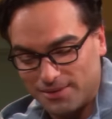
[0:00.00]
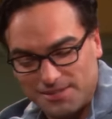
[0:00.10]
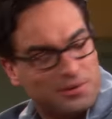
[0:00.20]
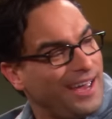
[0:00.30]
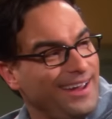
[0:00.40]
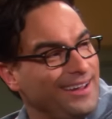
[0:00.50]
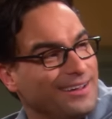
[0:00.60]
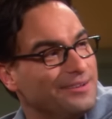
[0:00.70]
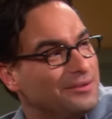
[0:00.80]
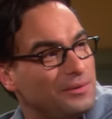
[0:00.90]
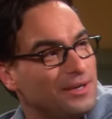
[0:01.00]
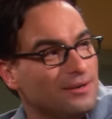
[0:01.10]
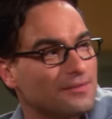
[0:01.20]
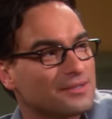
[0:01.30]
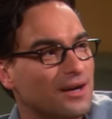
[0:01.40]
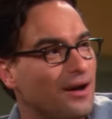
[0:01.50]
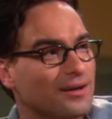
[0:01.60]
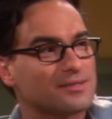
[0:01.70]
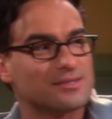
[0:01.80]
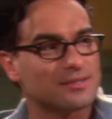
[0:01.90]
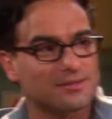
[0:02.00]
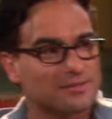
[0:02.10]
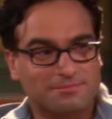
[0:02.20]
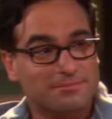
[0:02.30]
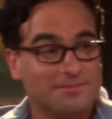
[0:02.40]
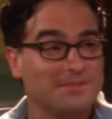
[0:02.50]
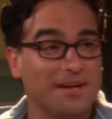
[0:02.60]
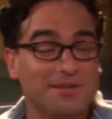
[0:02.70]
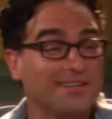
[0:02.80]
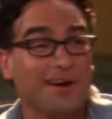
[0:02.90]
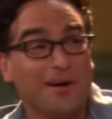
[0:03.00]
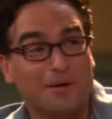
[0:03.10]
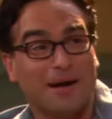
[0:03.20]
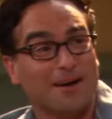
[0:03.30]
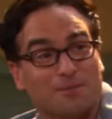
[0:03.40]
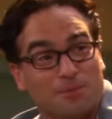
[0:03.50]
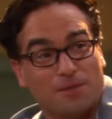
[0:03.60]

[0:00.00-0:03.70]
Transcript: it's okay. We don't have to talk because there's nothing to talk about.